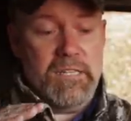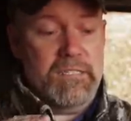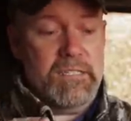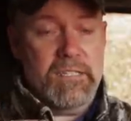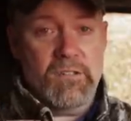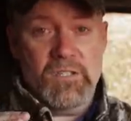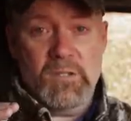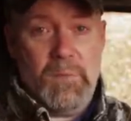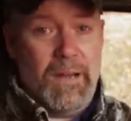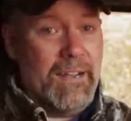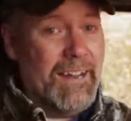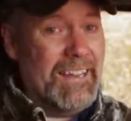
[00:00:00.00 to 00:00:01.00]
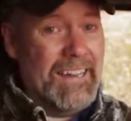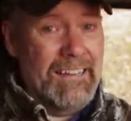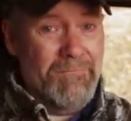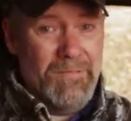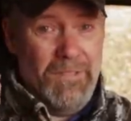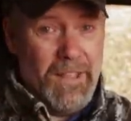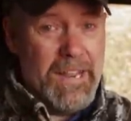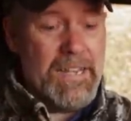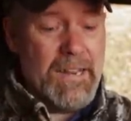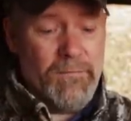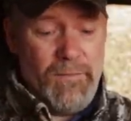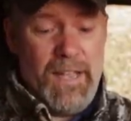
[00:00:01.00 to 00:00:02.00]
These things are spot on and
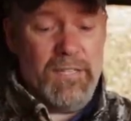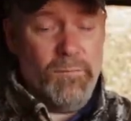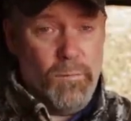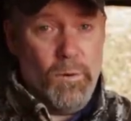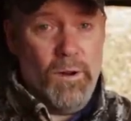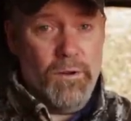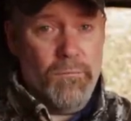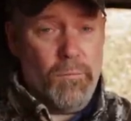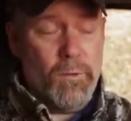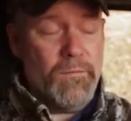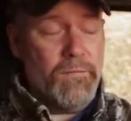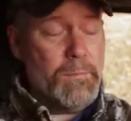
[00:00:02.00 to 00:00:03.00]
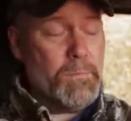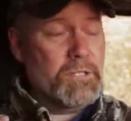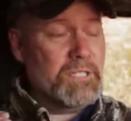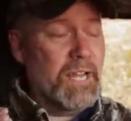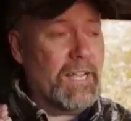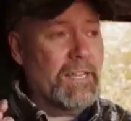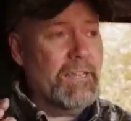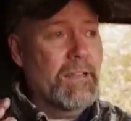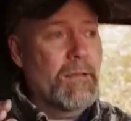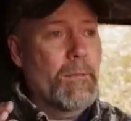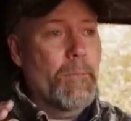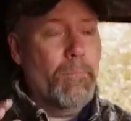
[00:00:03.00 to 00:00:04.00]
lightning fast, four hundred forty feet per second,
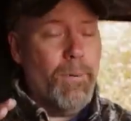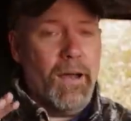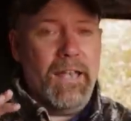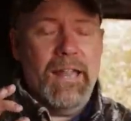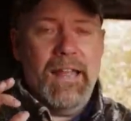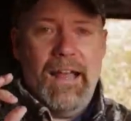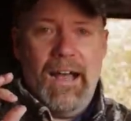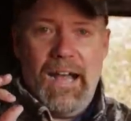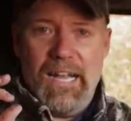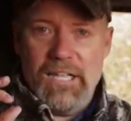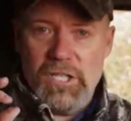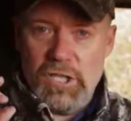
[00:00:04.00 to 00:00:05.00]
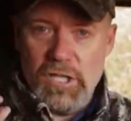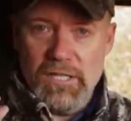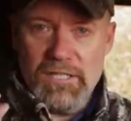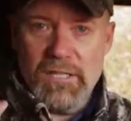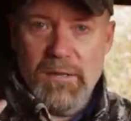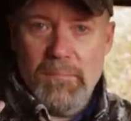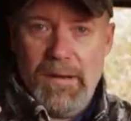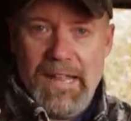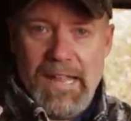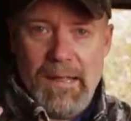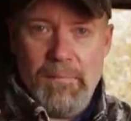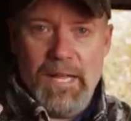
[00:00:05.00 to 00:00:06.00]
but I adjust my
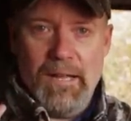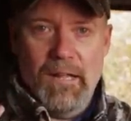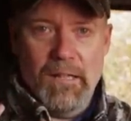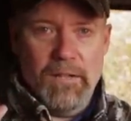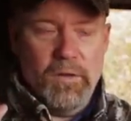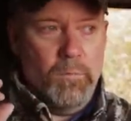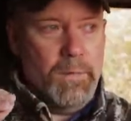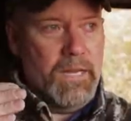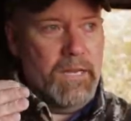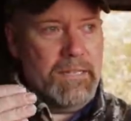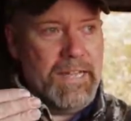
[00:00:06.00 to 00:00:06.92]
aiming a little bit.